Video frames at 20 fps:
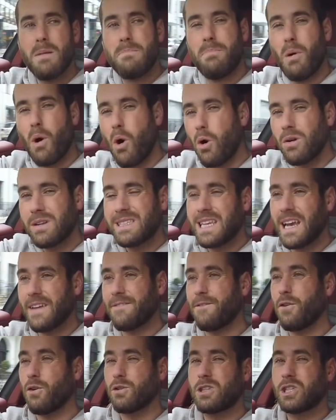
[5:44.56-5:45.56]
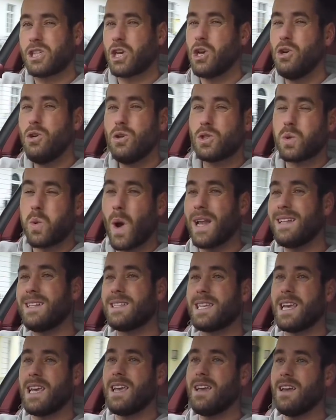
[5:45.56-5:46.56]
bought it for
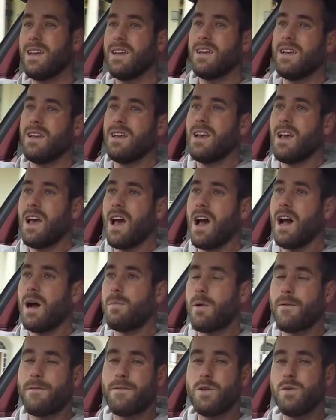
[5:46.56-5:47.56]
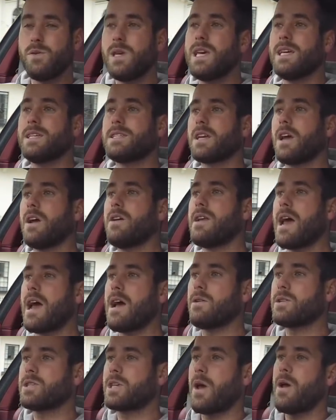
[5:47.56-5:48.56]
220 a few years ago
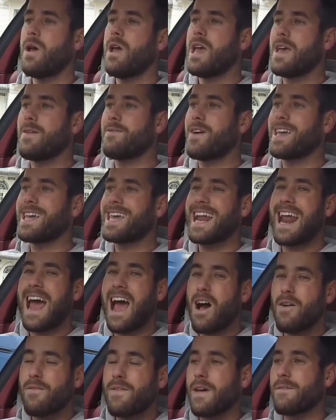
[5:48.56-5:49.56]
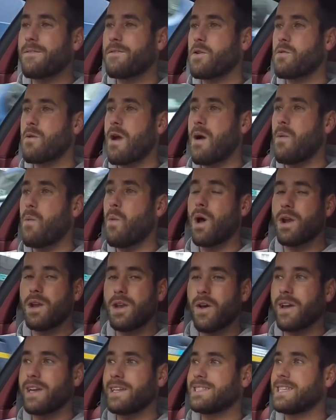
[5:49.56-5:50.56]
now, so if I get out of it for around
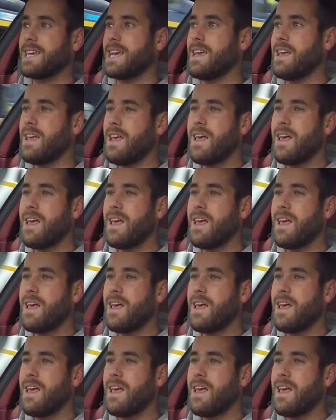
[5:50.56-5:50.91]
190,